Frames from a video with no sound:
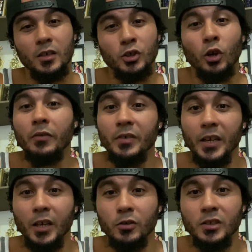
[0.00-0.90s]
your
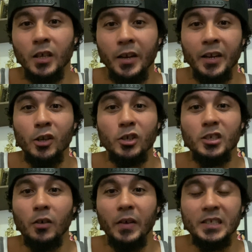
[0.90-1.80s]
videos, studying
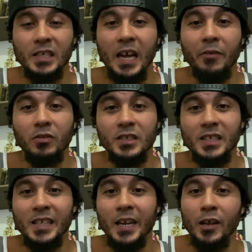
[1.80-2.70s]
yourself as an athlete,
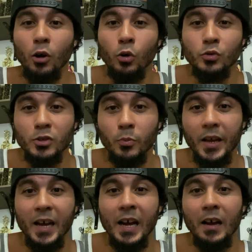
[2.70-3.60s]
seeing any holes you may
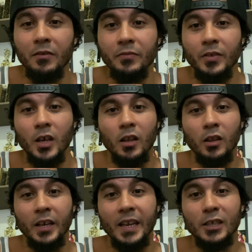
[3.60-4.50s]
have,
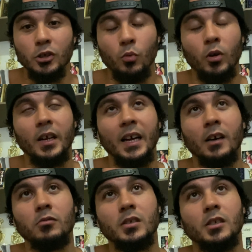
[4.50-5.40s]
looking at your
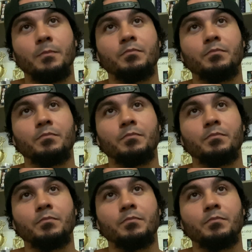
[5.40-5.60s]
workouts,